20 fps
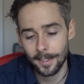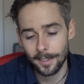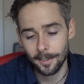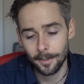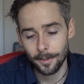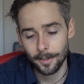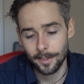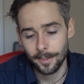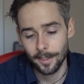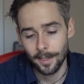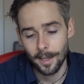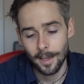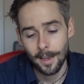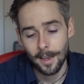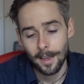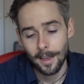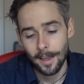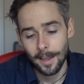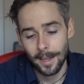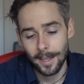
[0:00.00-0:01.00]
So
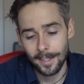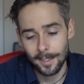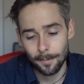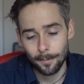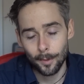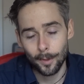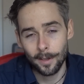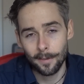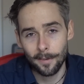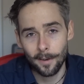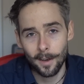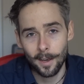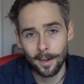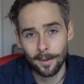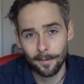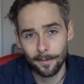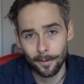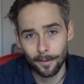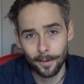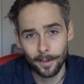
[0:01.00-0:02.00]
it's pretty
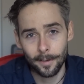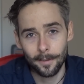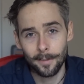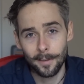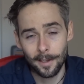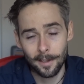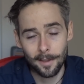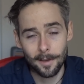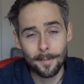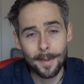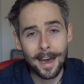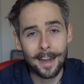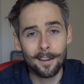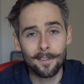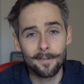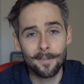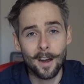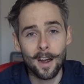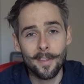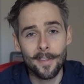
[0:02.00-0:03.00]
fun. For the amount
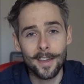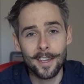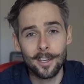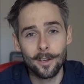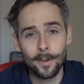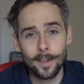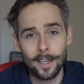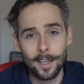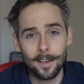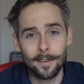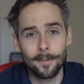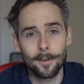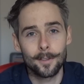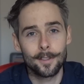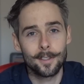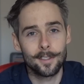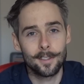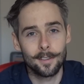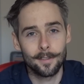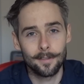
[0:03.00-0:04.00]
of fun that you get
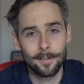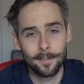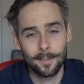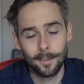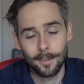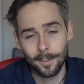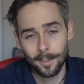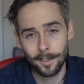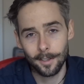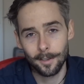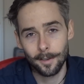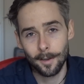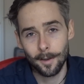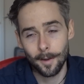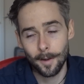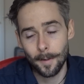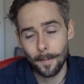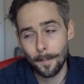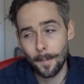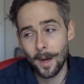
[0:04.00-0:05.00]
versus
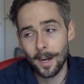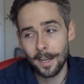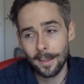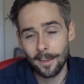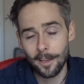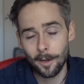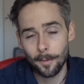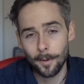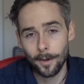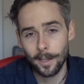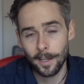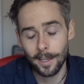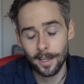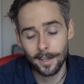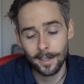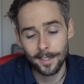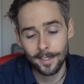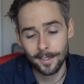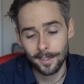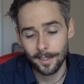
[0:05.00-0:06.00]
the money that you're putting
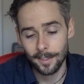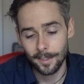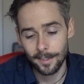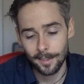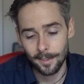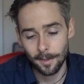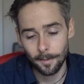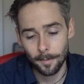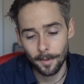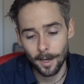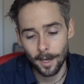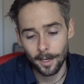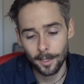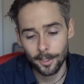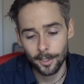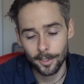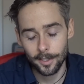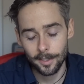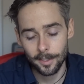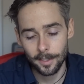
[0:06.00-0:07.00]
in is
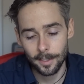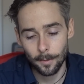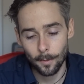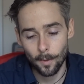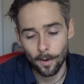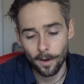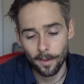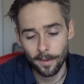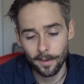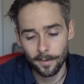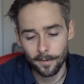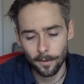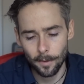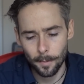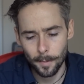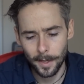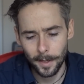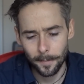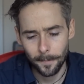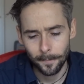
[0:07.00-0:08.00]
obnoxiously worth it for
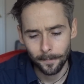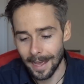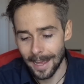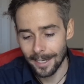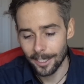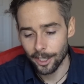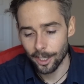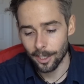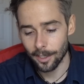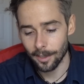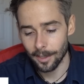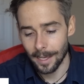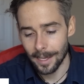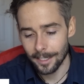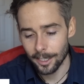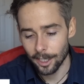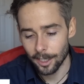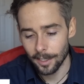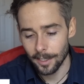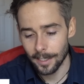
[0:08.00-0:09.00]
me.
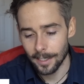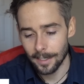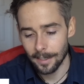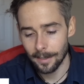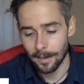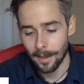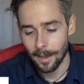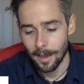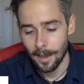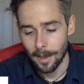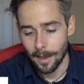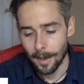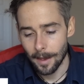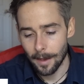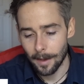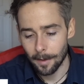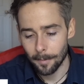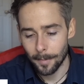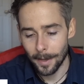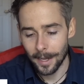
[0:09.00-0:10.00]
Lanchglin
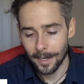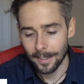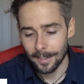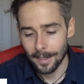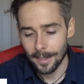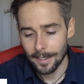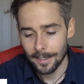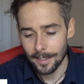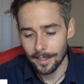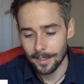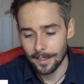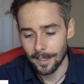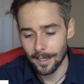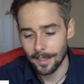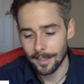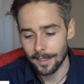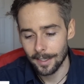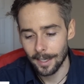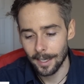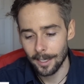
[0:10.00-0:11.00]
Pecknice, he
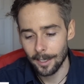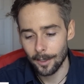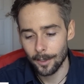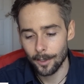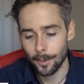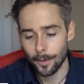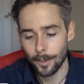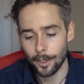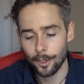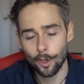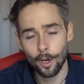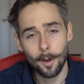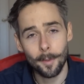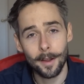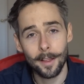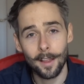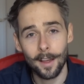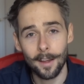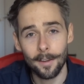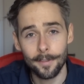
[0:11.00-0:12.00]
says, can you do a Draw
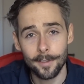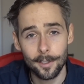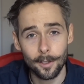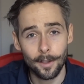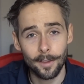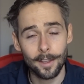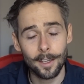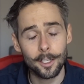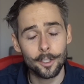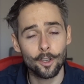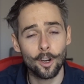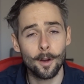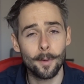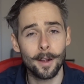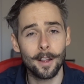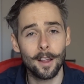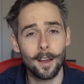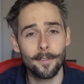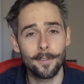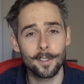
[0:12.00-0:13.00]
My Life? So I think a Draw
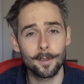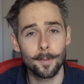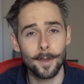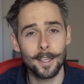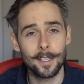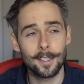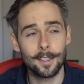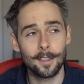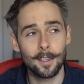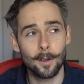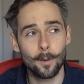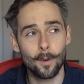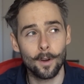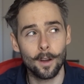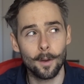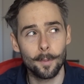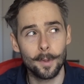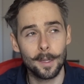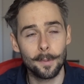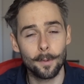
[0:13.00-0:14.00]
My Life is basically
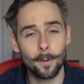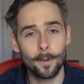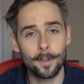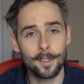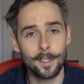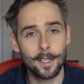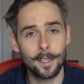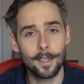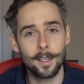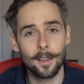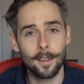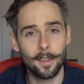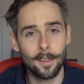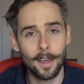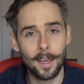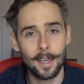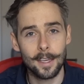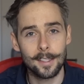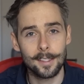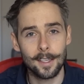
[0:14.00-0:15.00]
where people send in
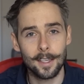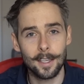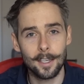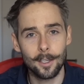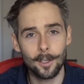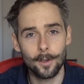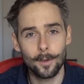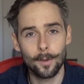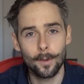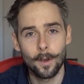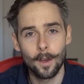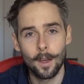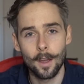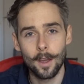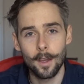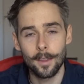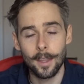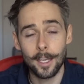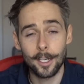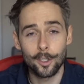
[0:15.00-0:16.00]
things and
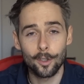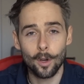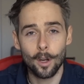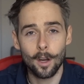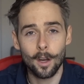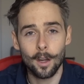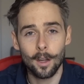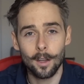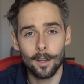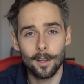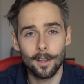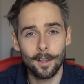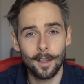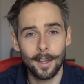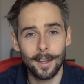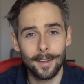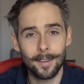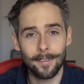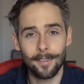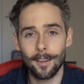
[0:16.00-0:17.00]
they draw
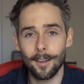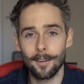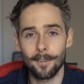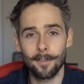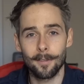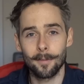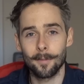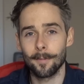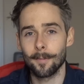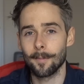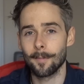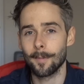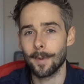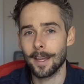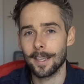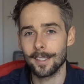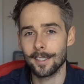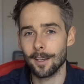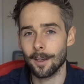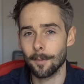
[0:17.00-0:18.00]
like stuff
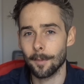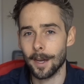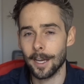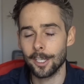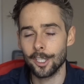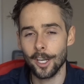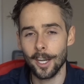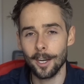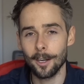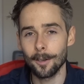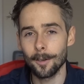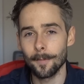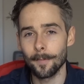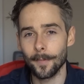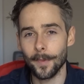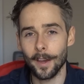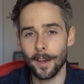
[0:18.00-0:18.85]
based on my channel.